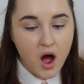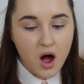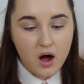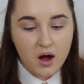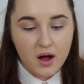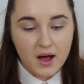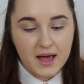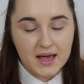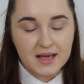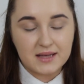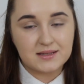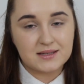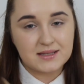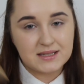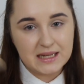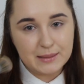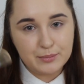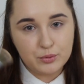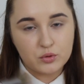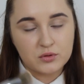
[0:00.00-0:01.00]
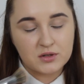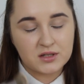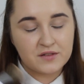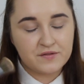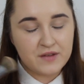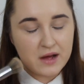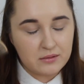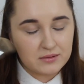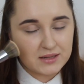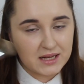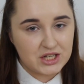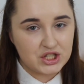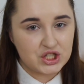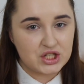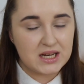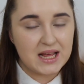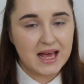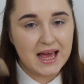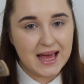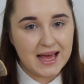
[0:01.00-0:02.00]
I stippled the
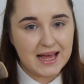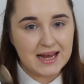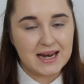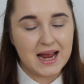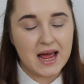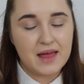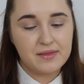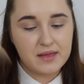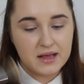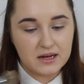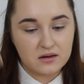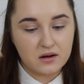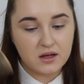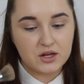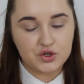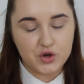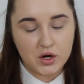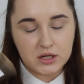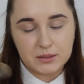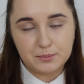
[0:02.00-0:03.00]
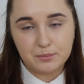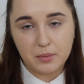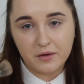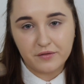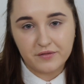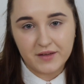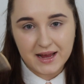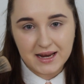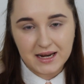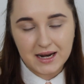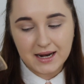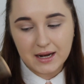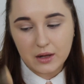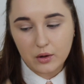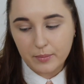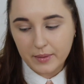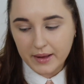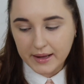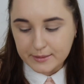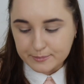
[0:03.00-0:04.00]
foundation in and then like tried to buff it in a
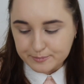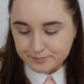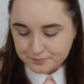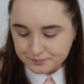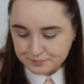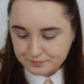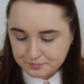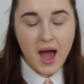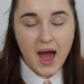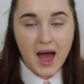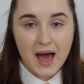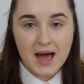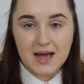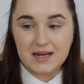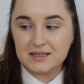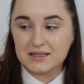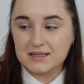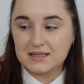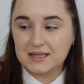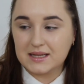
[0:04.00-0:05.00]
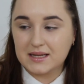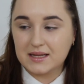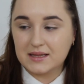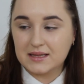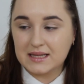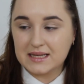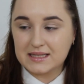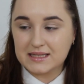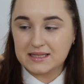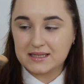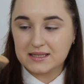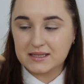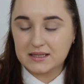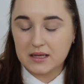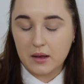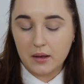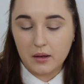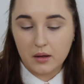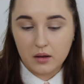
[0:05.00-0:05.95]
little bit, and this